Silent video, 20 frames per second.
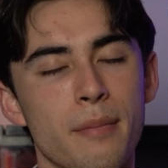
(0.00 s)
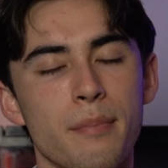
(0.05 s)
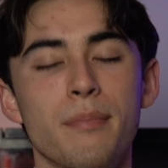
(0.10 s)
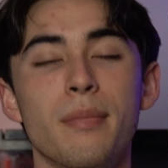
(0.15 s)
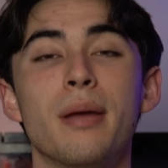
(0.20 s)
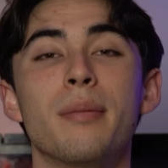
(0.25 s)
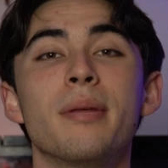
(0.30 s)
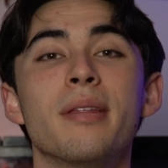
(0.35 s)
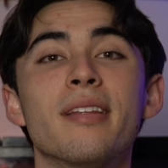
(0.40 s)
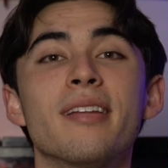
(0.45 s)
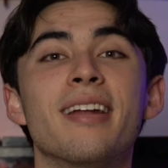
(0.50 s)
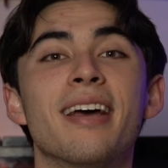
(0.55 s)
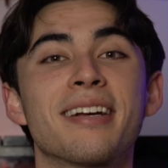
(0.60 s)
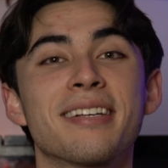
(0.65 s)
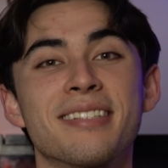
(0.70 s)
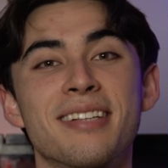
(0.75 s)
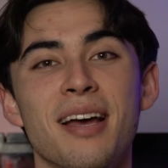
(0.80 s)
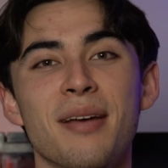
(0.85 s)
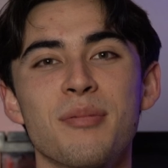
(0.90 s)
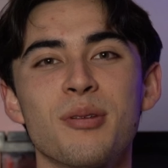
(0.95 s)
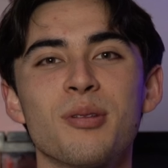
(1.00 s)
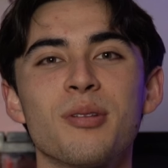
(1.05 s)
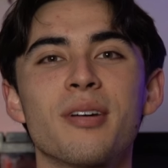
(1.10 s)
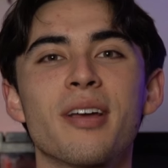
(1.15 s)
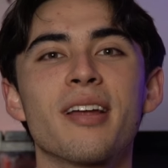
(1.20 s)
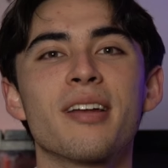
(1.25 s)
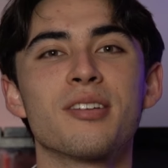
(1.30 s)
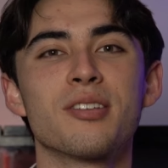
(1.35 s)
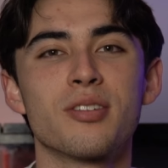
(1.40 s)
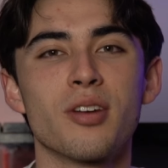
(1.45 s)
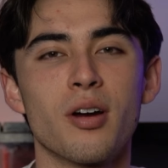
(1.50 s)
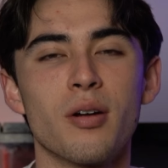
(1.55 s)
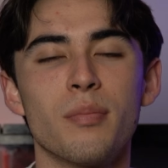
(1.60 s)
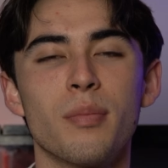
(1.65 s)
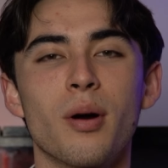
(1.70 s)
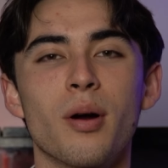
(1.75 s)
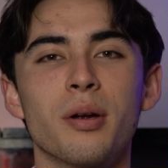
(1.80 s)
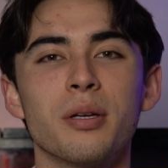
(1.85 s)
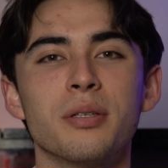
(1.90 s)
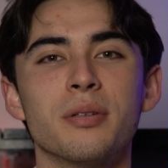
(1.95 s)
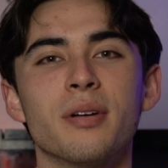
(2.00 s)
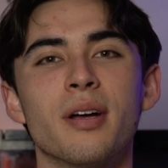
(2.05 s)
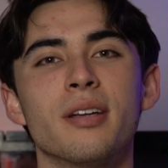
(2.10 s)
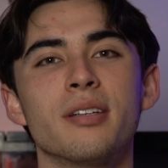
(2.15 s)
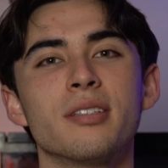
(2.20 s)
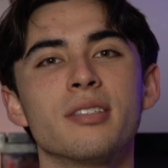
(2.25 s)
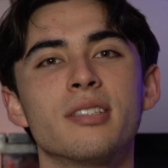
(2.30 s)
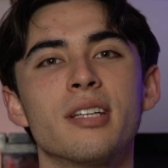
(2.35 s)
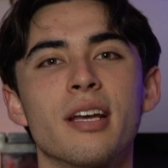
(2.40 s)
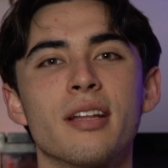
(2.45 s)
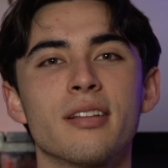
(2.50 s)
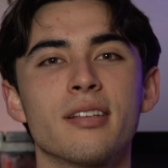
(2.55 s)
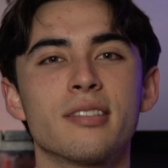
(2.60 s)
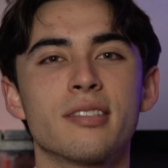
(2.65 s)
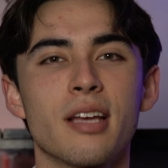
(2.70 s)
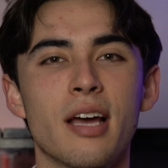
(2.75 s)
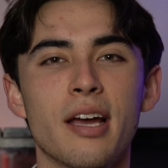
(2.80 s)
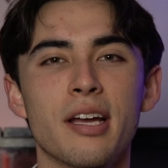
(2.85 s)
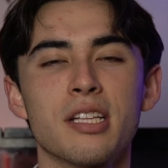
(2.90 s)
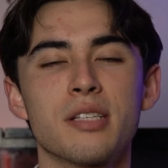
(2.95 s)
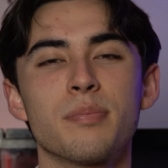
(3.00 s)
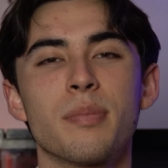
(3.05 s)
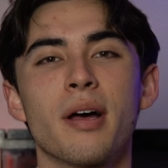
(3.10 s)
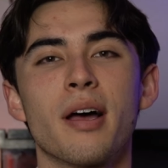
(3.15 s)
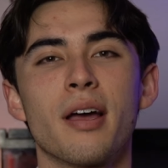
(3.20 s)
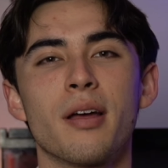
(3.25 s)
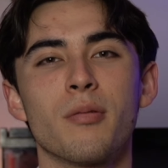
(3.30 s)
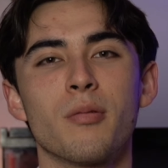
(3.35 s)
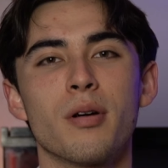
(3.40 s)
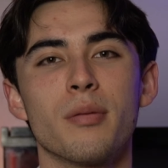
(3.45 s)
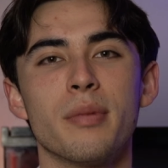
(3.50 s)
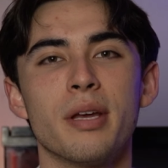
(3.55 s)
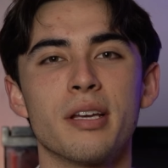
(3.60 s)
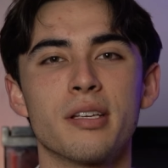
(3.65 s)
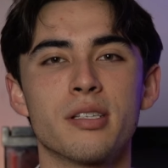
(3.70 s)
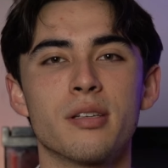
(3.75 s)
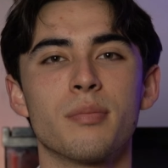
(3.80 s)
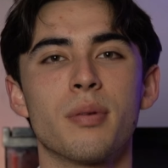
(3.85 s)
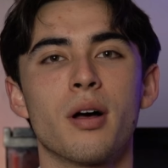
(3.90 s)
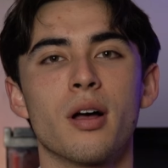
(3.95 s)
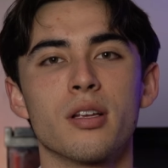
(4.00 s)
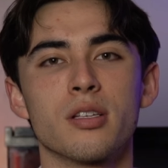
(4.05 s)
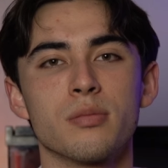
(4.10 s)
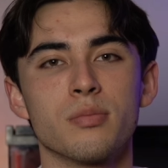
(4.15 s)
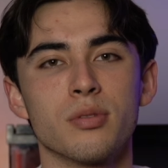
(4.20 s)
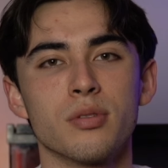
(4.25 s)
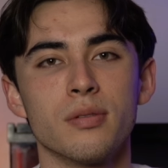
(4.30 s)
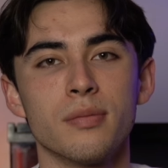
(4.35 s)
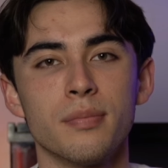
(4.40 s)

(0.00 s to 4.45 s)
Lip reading: Maybe the next time you look at a soap bar, you'll understand the science behind what makes it possible.